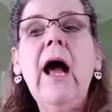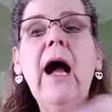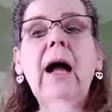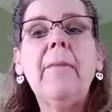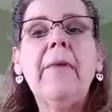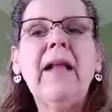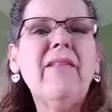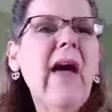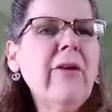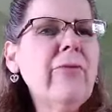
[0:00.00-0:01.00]
A
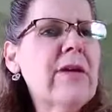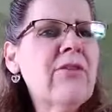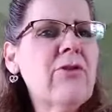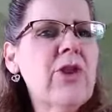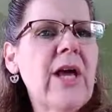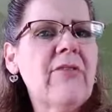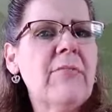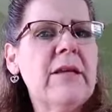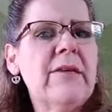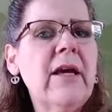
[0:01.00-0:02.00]
lot of research hasn't
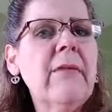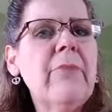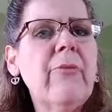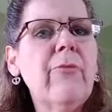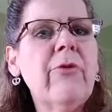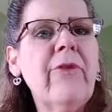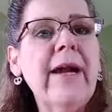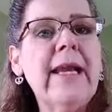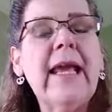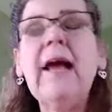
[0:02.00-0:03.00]
been done, but we're
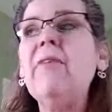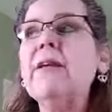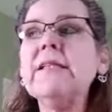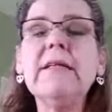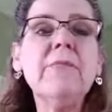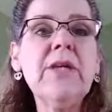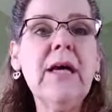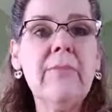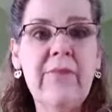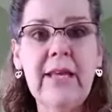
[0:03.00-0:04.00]
finding out that
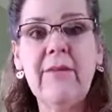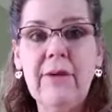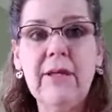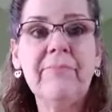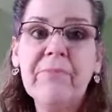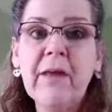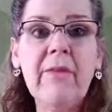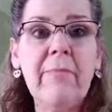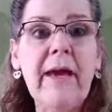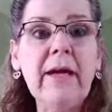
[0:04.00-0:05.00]
sometimes even
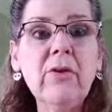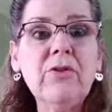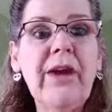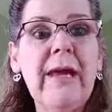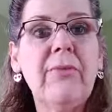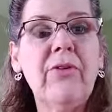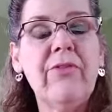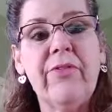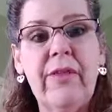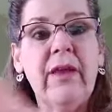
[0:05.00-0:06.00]
the medical
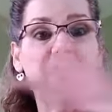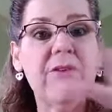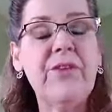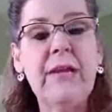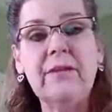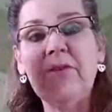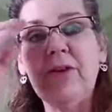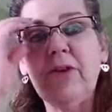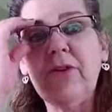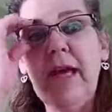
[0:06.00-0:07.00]
tables, the stainless
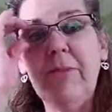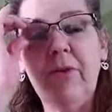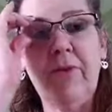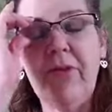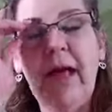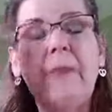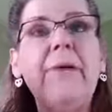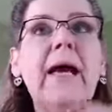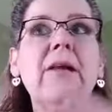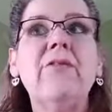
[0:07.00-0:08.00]
steel tables that
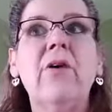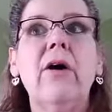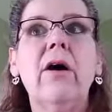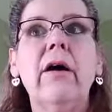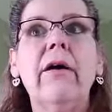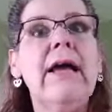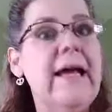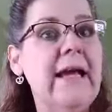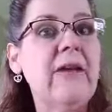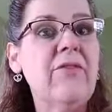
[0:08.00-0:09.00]
pets are
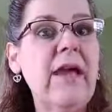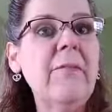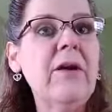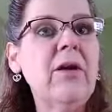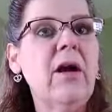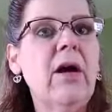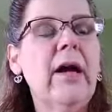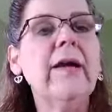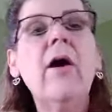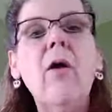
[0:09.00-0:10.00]
examined
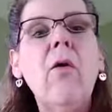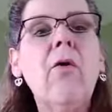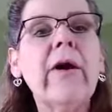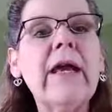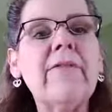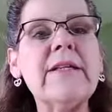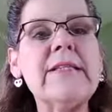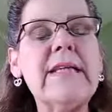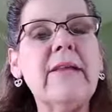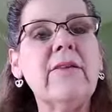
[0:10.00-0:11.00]
on, or even
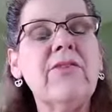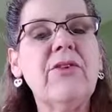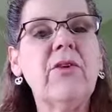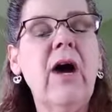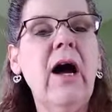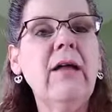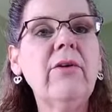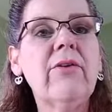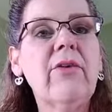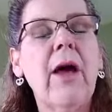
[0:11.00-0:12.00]
stainless steel
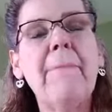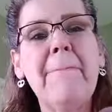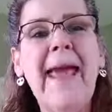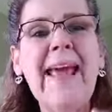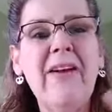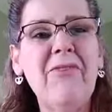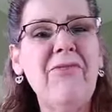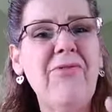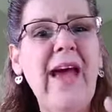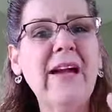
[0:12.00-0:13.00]
collars may
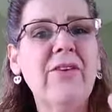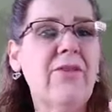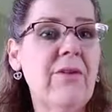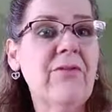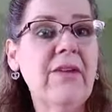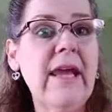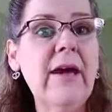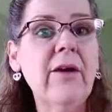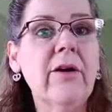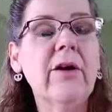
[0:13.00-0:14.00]
affect the
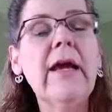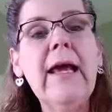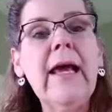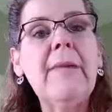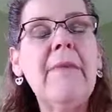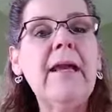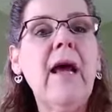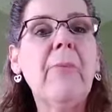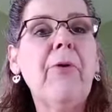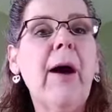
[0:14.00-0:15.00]
scanner and may
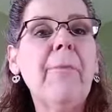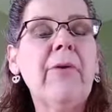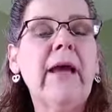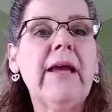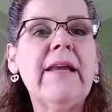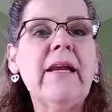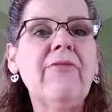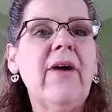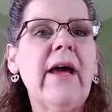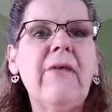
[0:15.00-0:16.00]
not properly
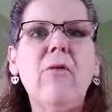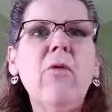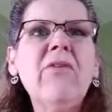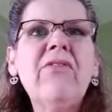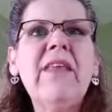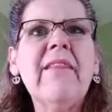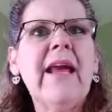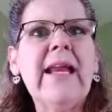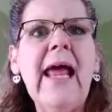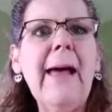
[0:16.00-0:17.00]
identify. And the worst thing that
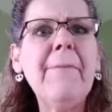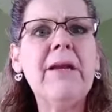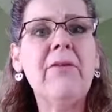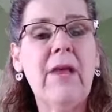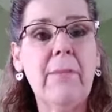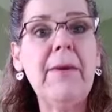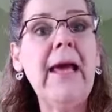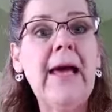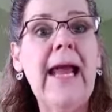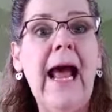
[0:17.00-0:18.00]
can happen is that a
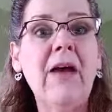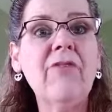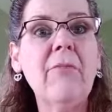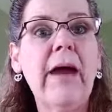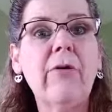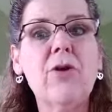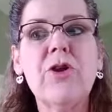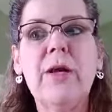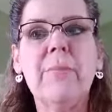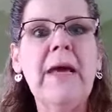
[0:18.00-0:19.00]
pet has a
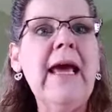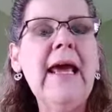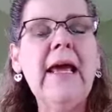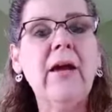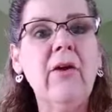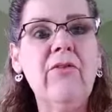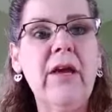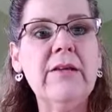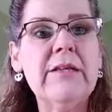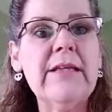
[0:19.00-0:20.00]
microchip, it goes
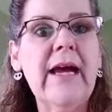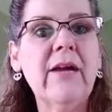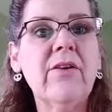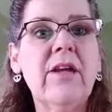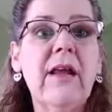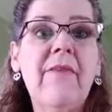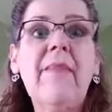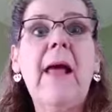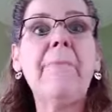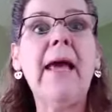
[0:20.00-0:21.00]
undetected, and then
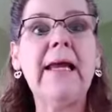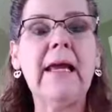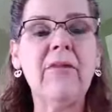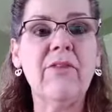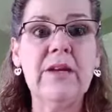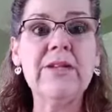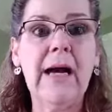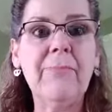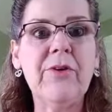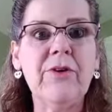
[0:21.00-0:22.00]
that pet gets
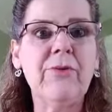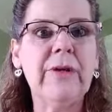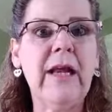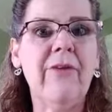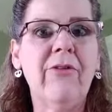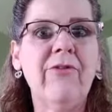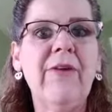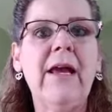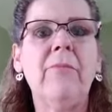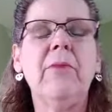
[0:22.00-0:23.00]
adopted to another
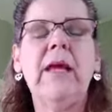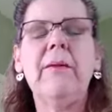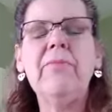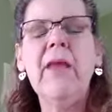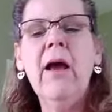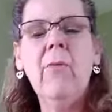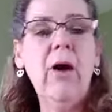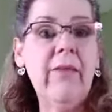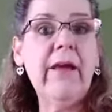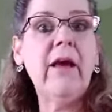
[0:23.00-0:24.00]
family,
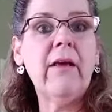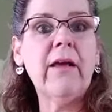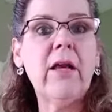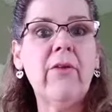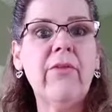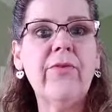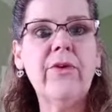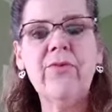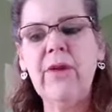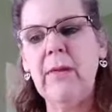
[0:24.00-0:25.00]
while the
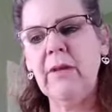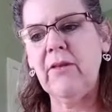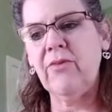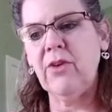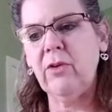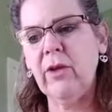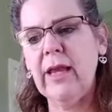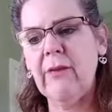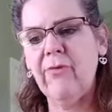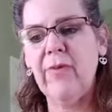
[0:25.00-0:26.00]
first family is still
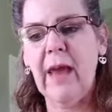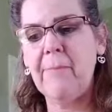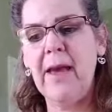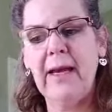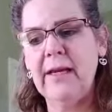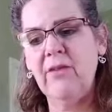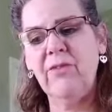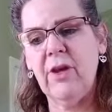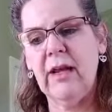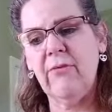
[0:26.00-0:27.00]
looking for that pet and has
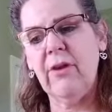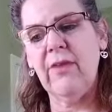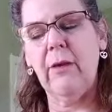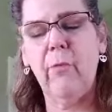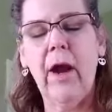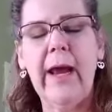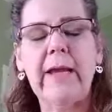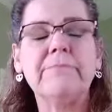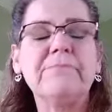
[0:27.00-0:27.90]
done everything right.